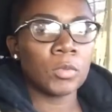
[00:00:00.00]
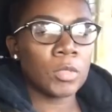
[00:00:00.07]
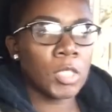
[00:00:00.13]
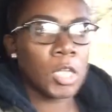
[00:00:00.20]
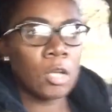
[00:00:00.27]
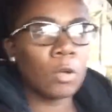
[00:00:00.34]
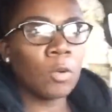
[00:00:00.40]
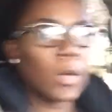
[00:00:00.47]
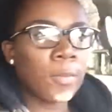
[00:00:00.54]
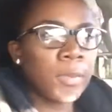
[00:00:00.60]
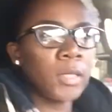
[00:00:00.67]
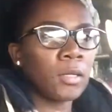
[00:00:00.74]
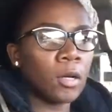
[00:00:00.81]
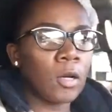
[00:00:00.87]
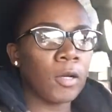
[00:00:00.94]
So I'm
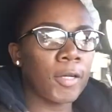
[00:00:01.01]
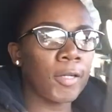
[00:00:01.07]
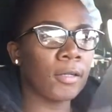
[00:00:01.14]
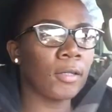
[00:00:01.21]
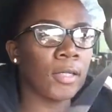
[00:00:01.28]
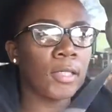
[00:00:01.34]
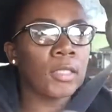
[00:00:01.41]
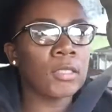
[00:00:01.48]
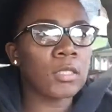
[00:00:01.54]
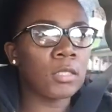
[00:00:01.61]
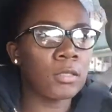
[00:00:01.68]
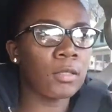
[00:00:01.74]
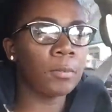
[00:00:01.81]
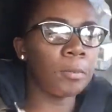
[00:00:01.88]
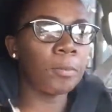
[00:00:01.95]
in the car headed
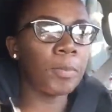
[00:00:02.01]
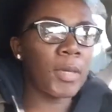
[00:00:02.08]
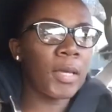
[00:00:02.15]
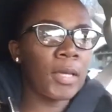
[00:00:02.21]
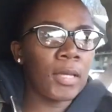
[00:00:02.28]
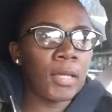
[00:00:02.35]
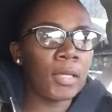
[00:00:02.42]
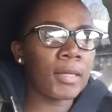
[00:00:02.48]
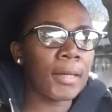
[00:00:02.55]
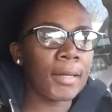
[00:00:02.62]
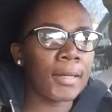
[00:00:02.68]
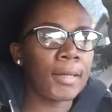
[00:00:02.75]
to the bank,